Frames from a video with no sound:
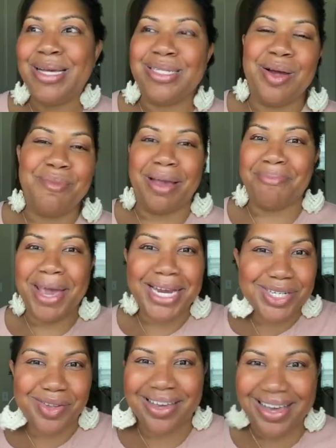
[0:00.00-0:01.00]
So I'm like
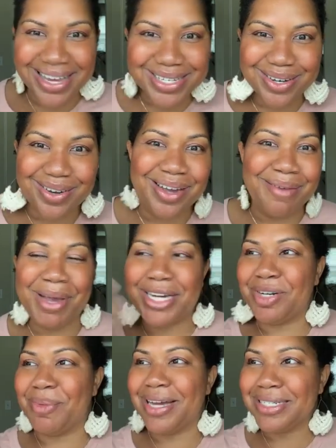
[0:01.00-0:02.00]
making sure the kids are good,
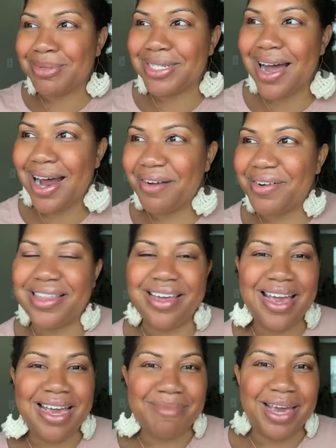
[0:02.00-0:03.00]
making sure my husband's got
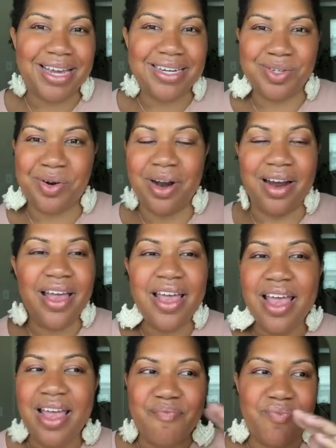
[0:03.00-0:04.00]
everything, making sure
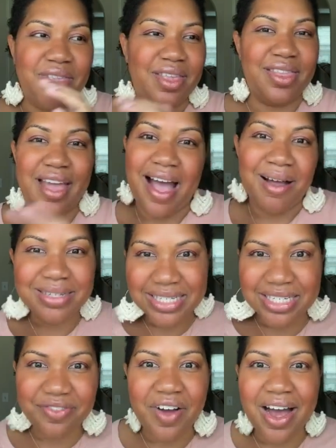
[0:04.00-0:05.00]
the house
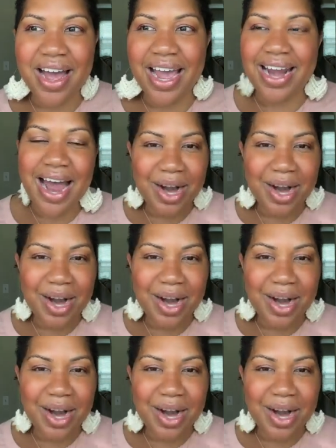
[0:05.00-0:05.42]
is fine.